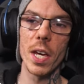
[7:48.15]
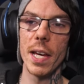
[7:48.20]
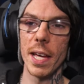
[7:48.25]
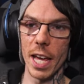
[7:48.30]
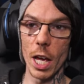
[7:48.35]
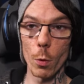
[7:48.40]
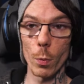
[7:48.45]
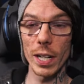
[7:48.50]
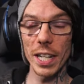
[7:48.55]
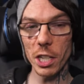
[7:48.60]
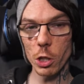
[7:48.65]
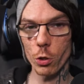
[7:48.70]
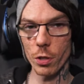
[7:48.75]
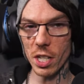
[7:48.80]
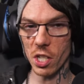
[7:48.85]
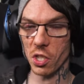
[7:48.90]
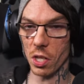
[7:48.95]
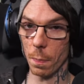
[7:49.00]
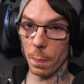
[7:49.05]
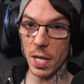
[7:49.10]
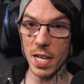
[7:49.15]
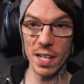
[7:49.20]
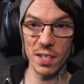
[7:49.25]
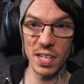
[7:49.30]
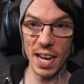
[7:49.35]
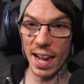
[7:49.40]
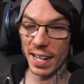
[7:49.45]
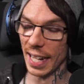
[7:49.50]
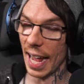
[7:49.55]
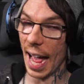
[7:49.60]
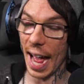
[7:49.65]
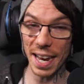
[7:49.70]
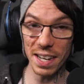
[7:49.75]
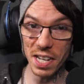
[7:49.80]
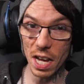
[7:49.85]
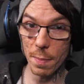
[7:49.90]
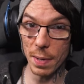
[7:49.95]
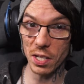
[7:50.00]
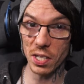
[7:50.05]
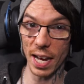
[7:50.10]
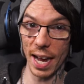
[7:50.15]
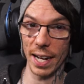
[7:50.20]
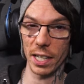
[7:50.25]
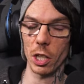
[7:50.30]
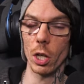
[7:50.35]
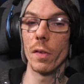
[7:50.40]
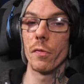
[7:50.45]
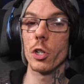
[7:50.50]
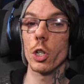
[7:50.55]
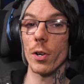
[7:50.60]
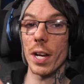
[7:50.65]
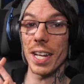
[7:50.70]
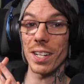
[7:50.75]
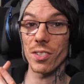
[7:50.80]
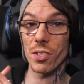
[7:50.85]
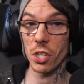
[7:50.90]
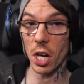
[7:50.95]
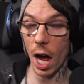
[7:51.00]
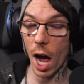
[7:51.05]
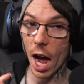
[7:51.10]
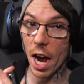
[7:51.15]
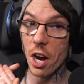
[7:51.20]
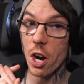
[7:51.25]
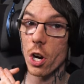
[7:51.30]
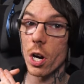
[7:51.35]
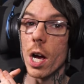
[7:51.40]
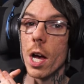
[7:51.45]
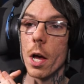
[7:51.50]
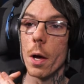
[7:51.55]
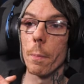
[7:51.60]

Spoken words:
It will increase the P attack and M attack of your entire